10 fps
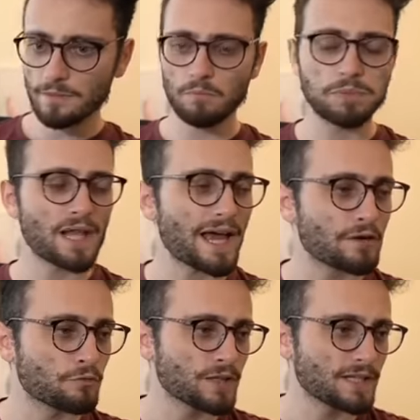black
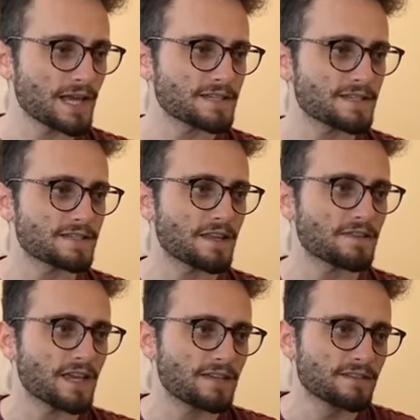realizes that
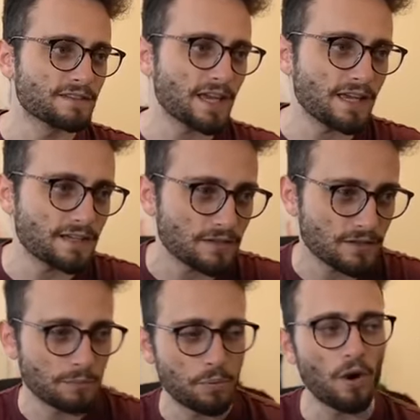they can take
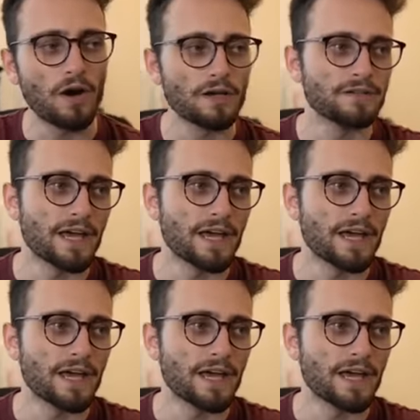the pawn